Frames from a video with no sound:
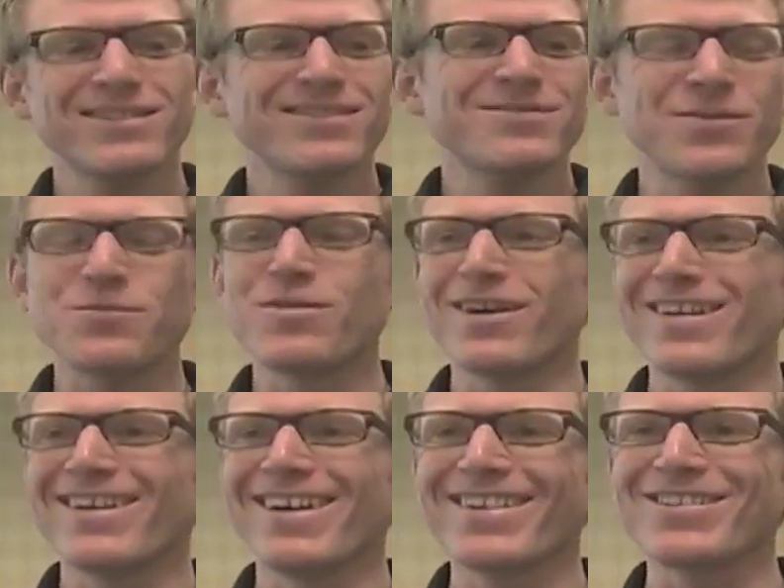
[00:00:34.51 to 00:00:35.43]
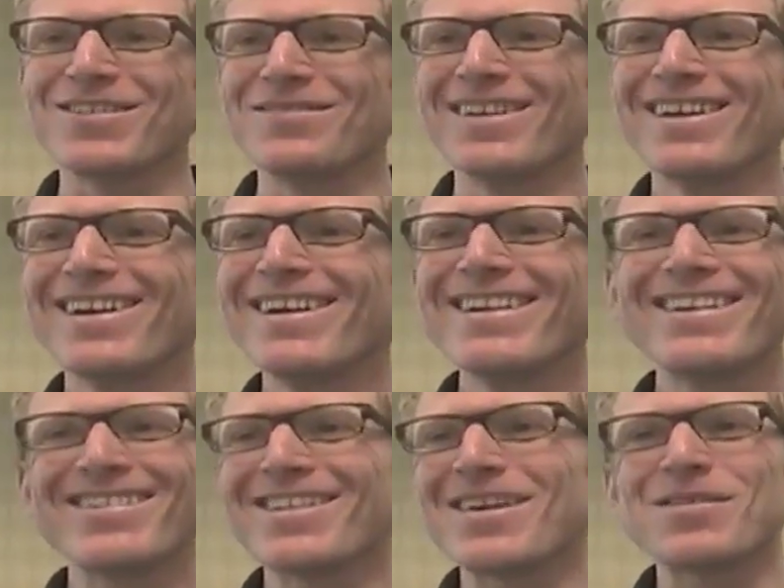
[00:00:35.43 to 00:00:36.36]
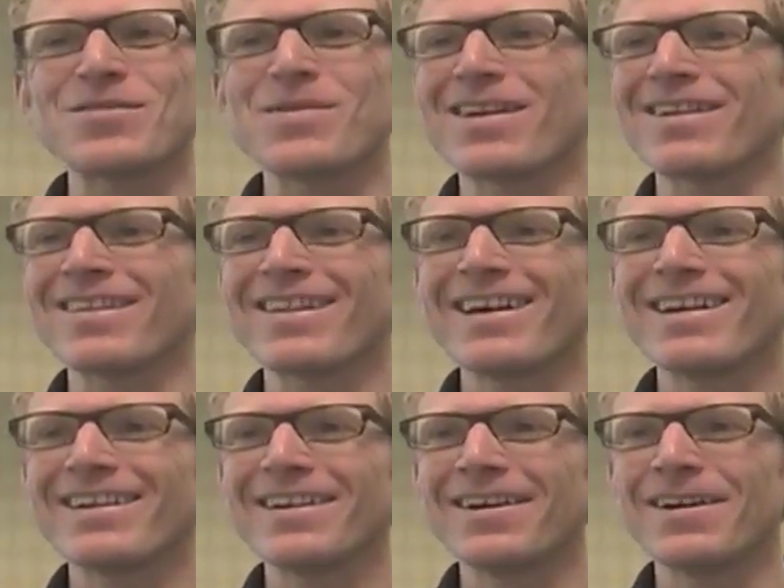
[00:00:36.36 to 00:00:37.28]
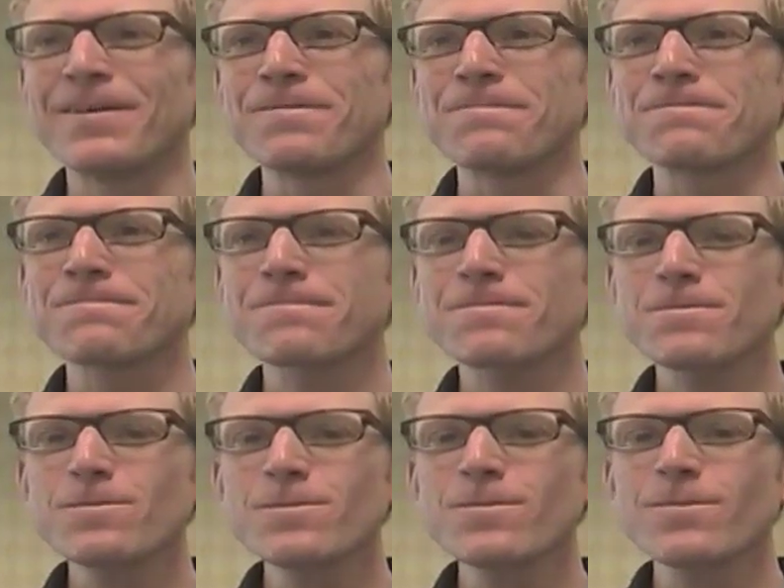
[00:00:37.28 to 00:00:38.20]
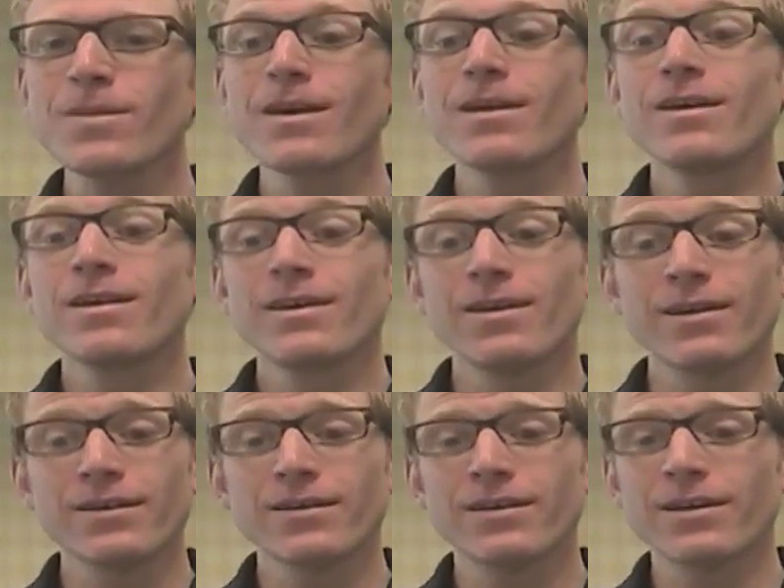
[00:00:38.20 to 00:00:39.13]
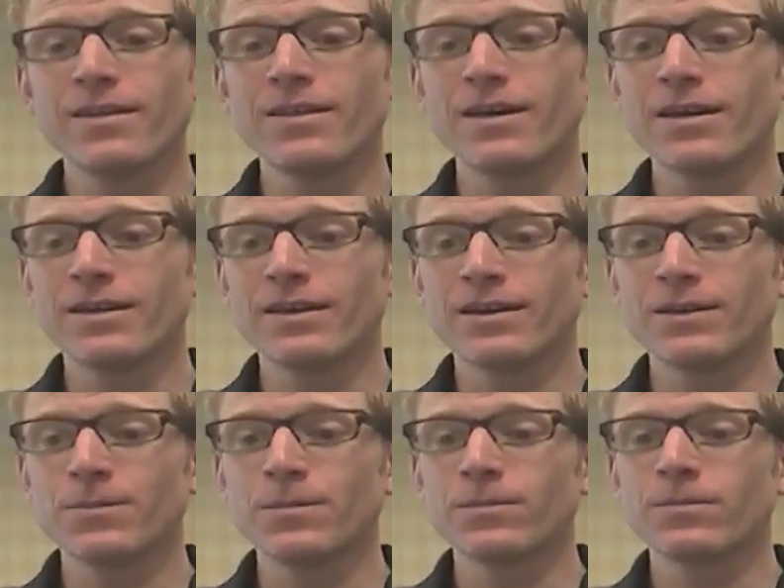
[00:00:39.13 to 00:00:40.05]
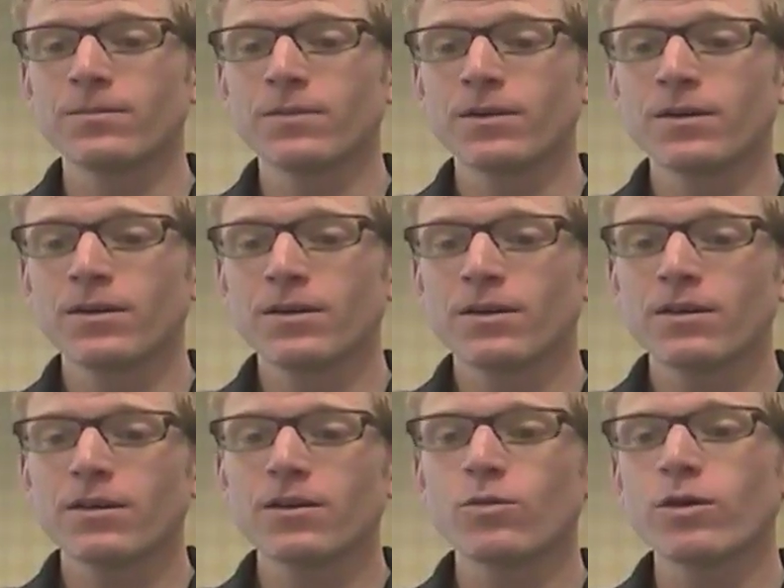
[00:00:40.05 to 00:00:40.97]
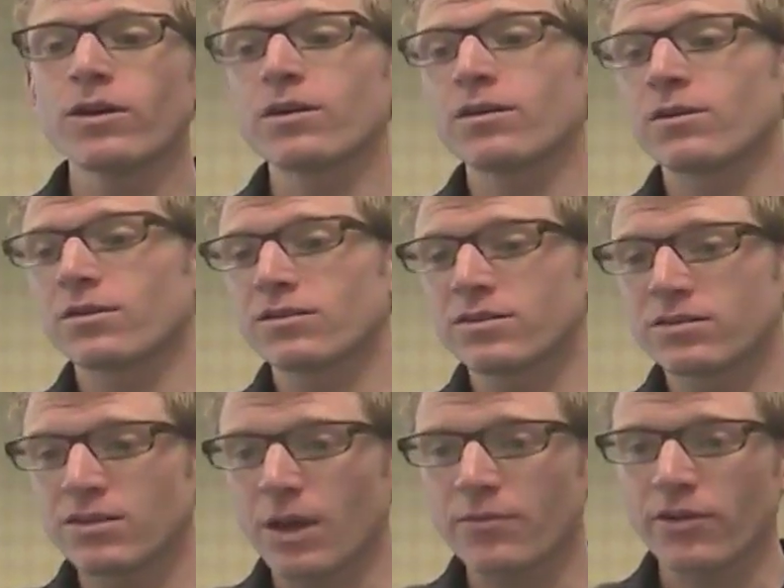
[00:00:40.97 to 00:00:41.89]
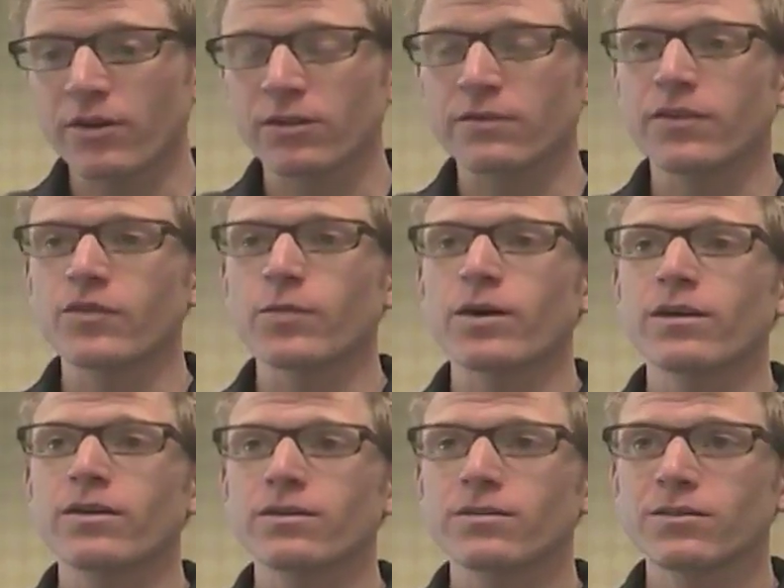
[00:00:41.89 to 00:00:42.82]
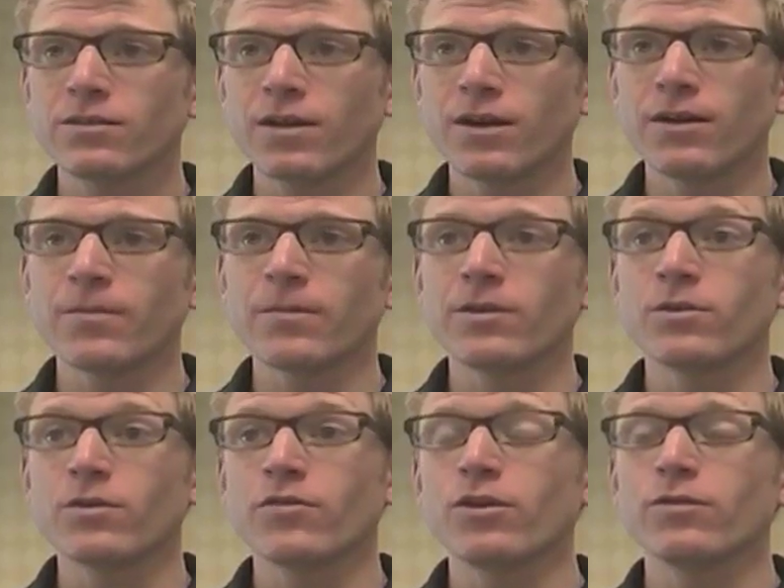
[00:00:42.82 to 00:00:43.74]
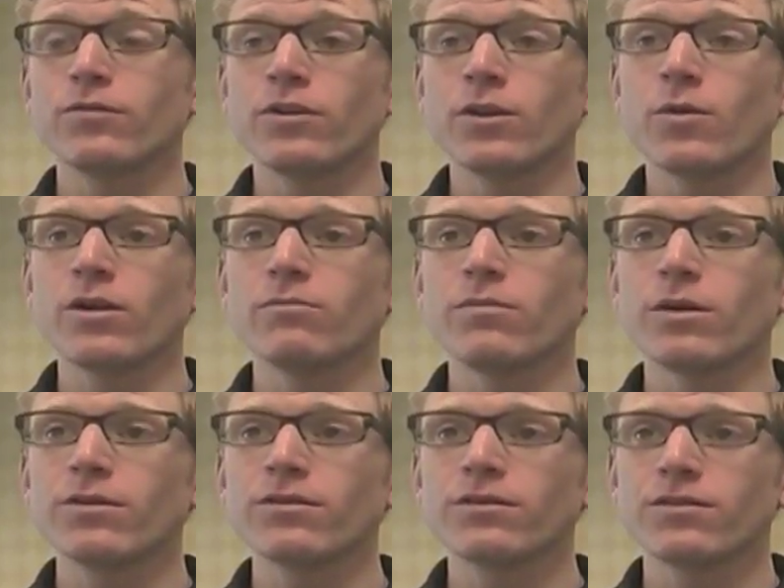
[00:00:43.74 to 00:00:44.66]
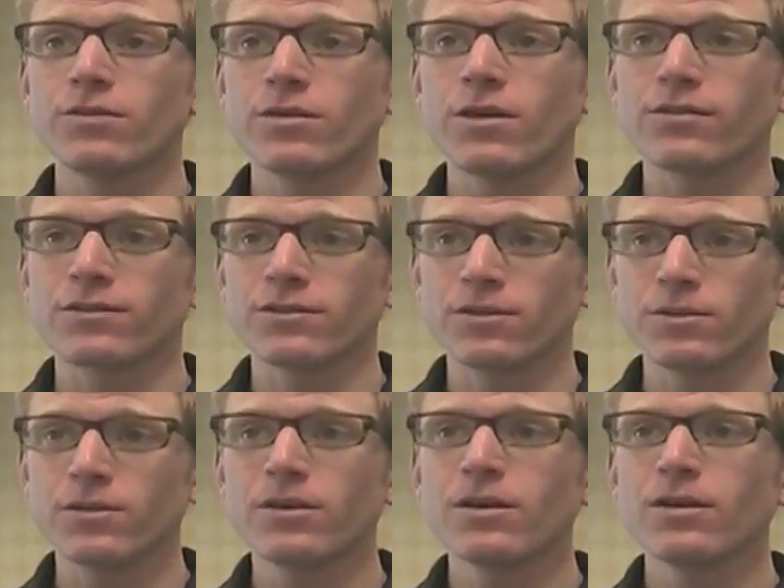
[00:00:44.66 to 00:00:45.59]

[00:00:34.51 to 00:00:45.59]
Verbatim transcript: It's pretty awesome. Doesn't get much better than that. Um, Living the dream. Yeah, and then um, you know, winning time trial in Fitchburg um, and doing re really well at Bose in 2002